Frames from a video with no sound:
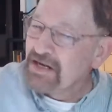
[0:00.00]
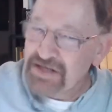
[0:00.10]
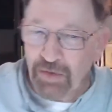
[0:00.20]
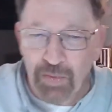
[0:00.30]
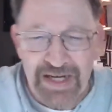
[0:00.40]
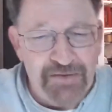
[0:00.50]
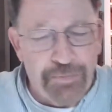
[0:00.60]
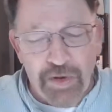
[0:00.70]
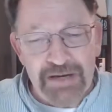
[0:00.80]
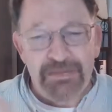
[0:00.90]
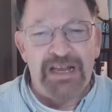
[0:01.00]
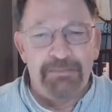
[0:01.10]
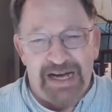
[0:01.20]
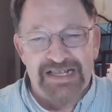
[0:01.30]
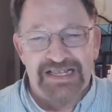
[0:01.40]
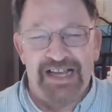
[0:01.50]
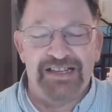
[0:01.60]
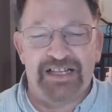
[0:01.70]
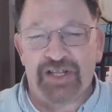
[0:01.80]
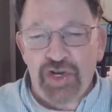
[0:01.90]
So, what did Freud mean by saying
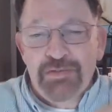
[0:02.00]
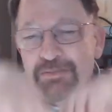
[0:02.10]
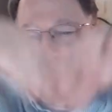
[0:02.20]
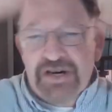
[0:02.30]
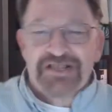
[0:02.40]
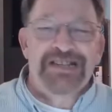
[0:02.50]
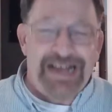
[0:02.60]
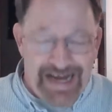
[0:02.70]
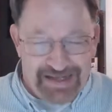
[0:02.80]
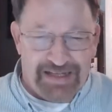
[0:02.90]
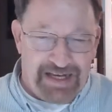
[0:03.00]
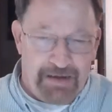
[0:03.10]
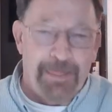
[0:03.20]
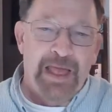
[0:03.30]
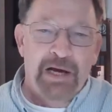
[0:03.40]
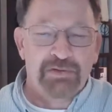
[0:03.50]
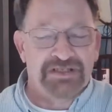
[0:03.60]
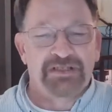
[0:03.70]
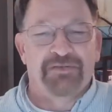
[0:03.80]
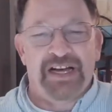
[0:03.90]
that the human personality
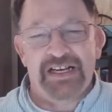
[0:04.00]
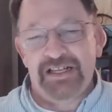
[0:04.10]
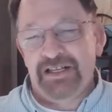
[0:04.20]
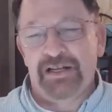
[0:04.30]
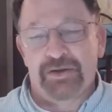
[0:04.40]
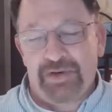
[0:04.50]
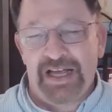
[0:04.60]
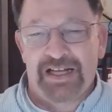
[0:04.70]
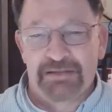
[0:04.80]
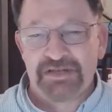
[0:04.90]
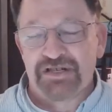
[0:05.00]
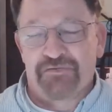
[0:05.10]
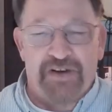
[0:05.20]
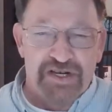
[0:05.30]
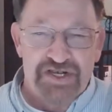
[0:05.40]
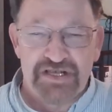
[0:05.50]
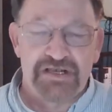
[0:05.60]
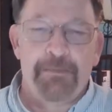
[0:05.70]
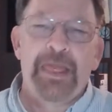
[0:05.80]
was divided into three elements or functions?